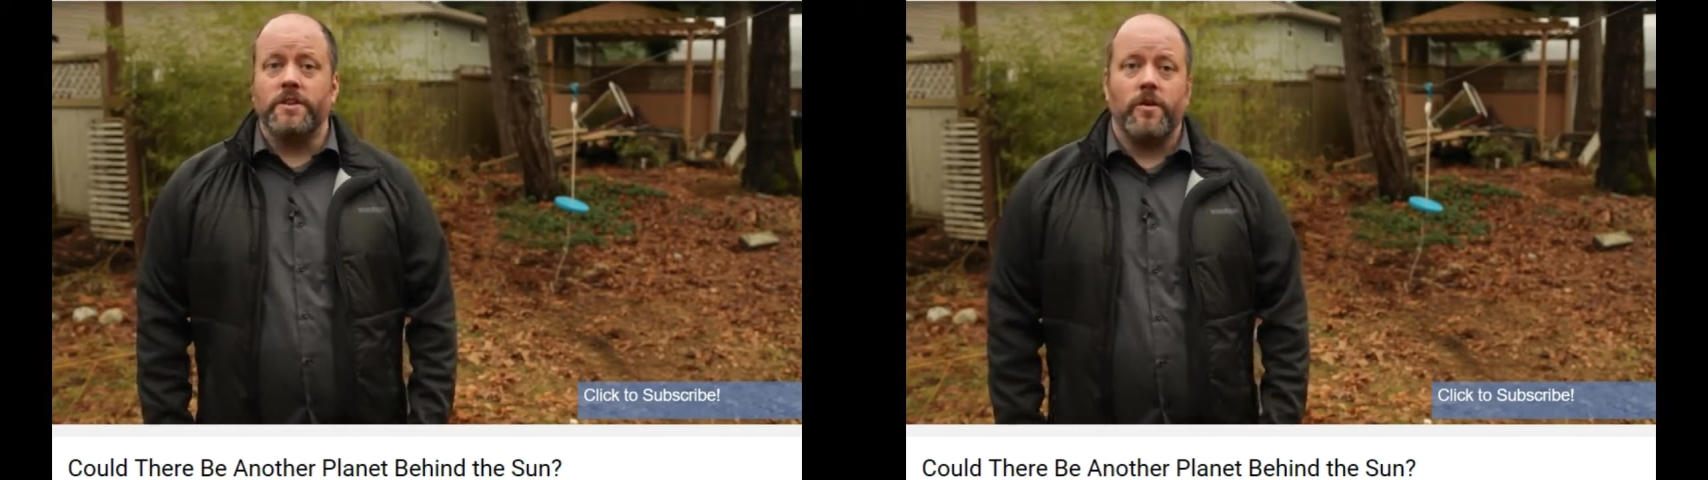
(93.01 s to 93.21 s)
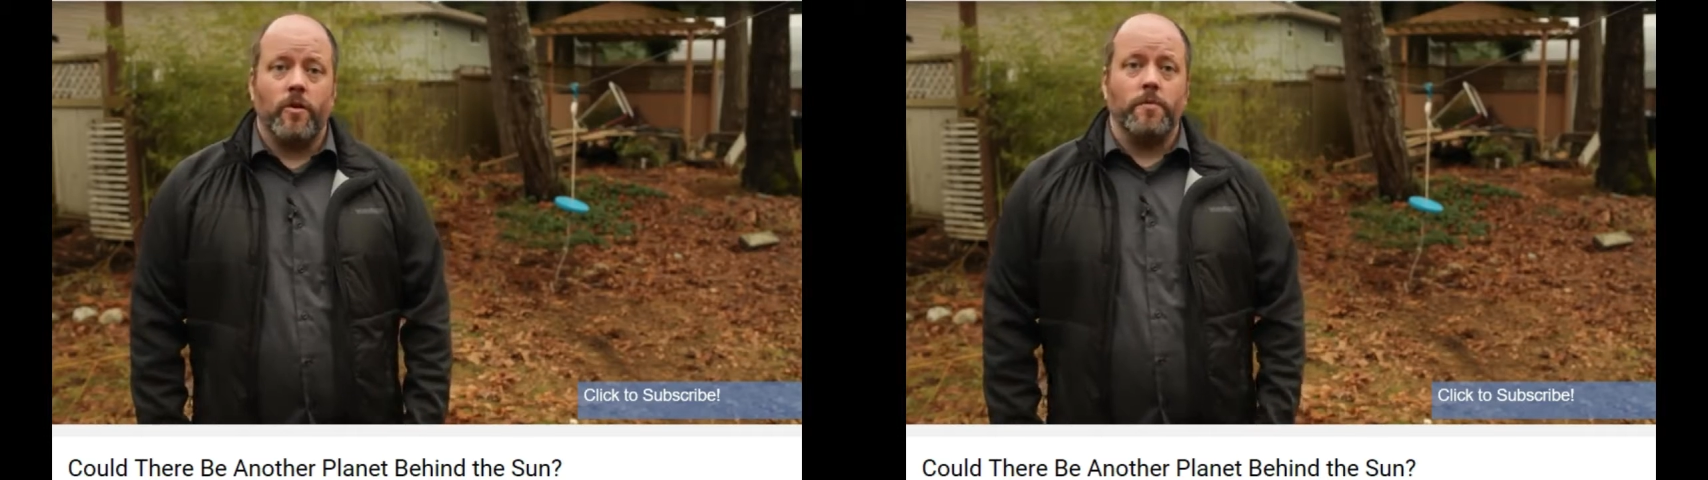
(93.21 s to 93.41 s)

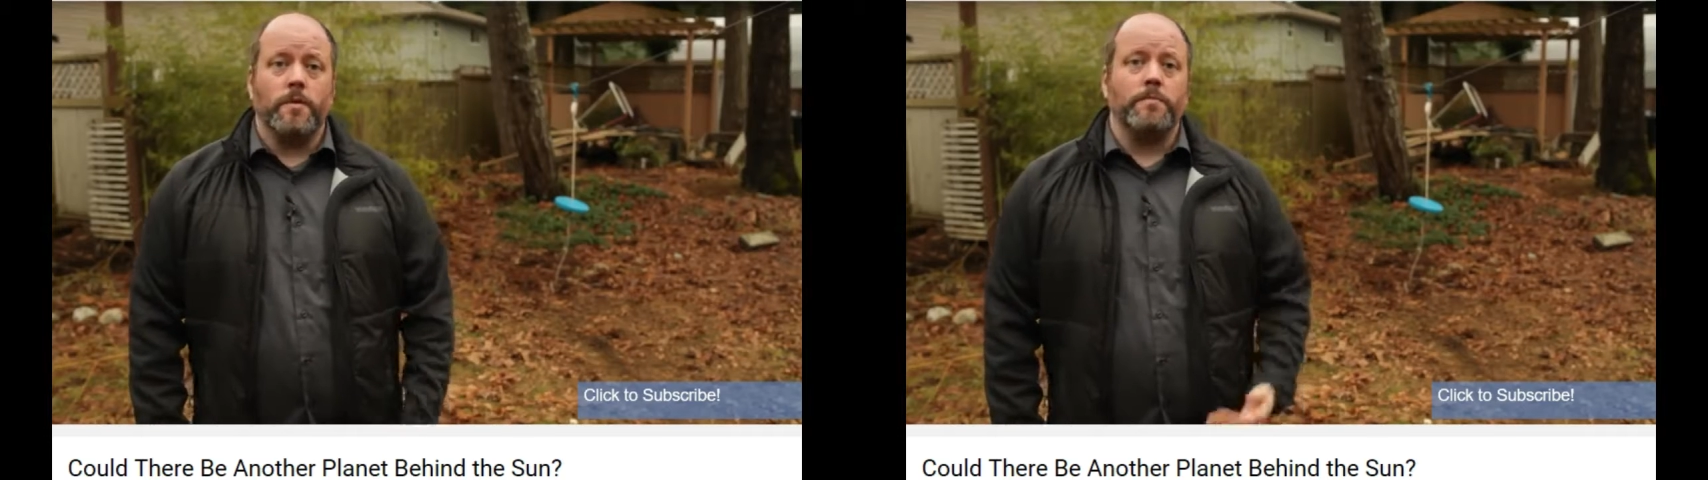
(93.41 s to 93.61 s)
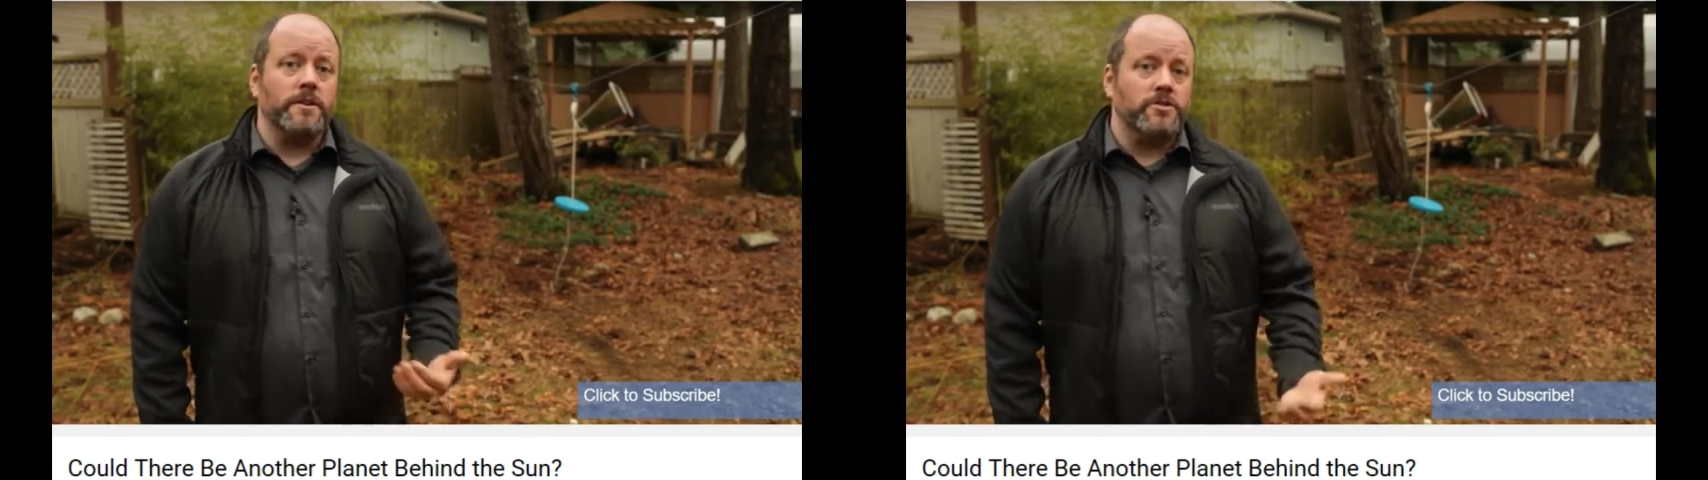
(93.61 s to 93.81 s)
our
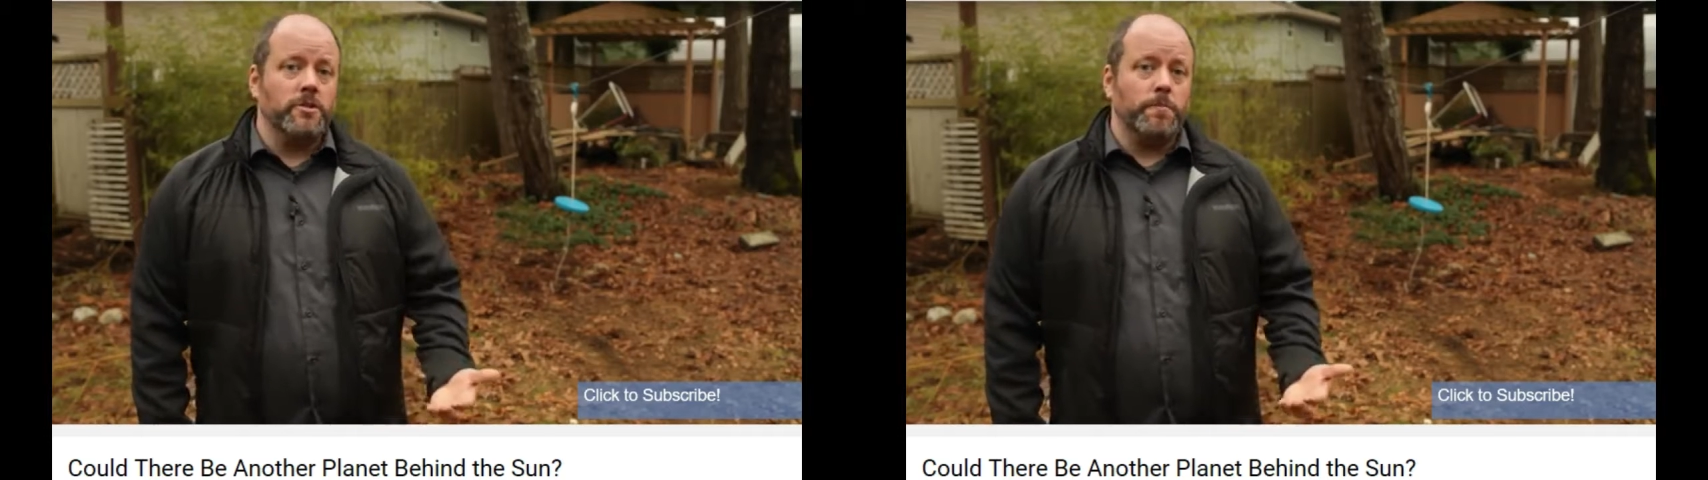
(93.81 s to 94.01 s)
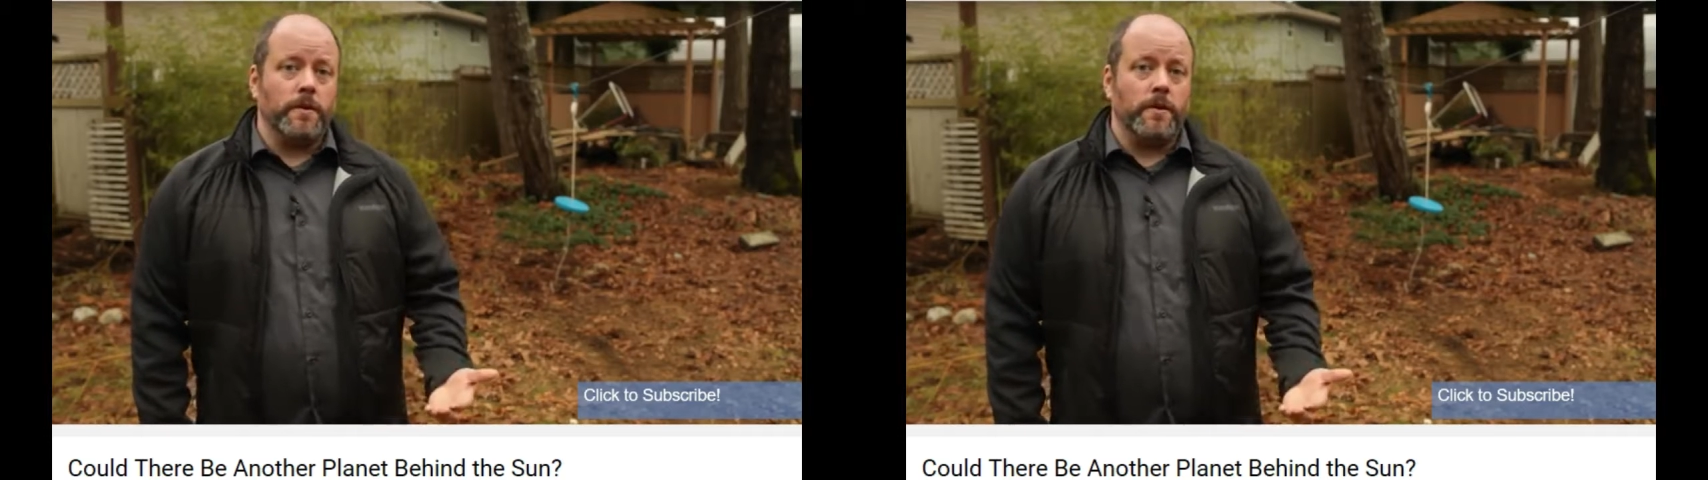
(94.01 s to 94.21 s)
orbit by
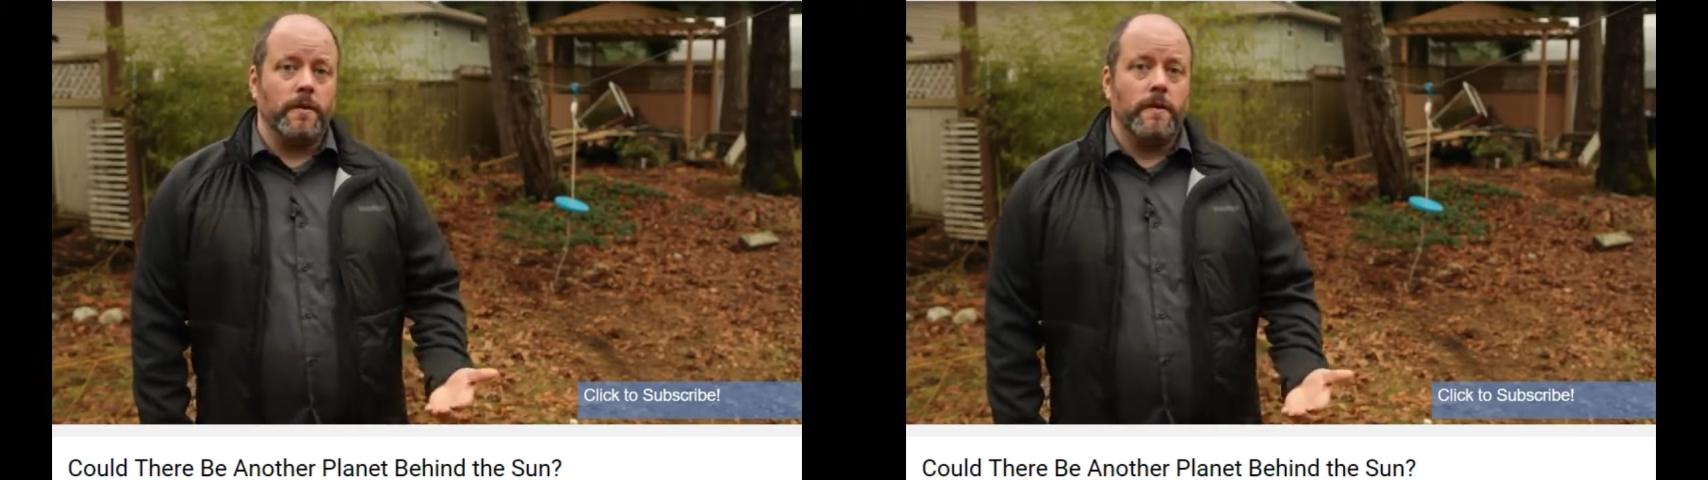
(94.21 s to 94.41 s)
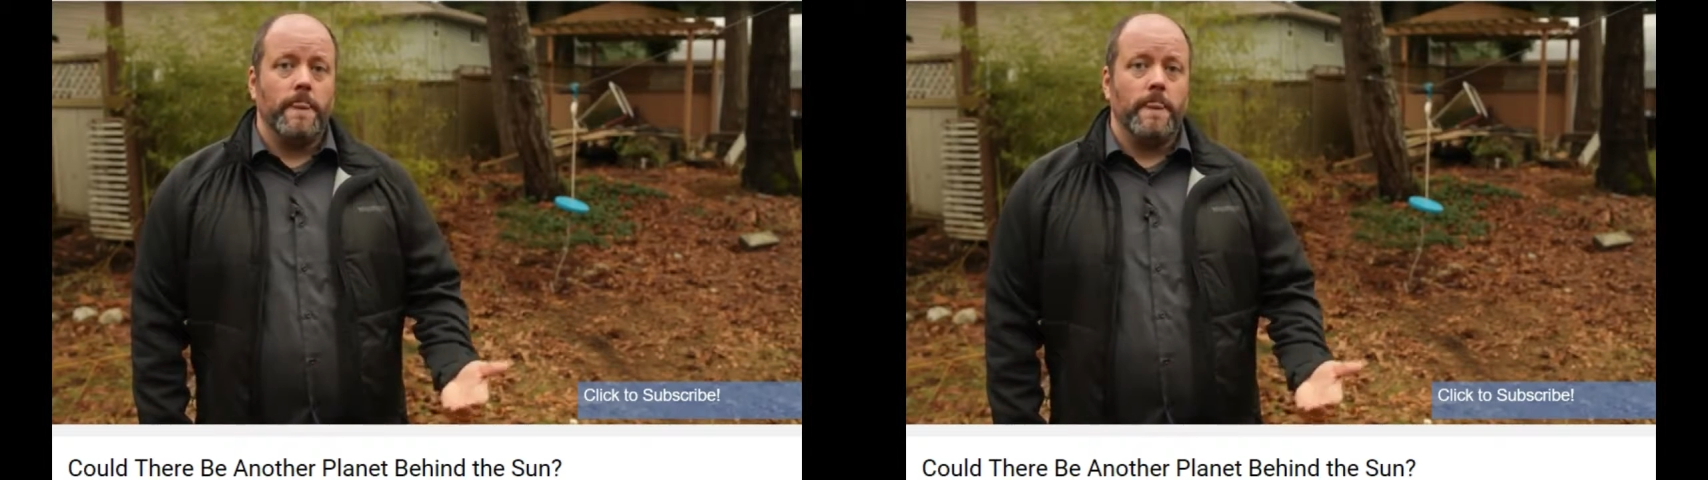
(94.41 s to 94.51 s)
Jupiter,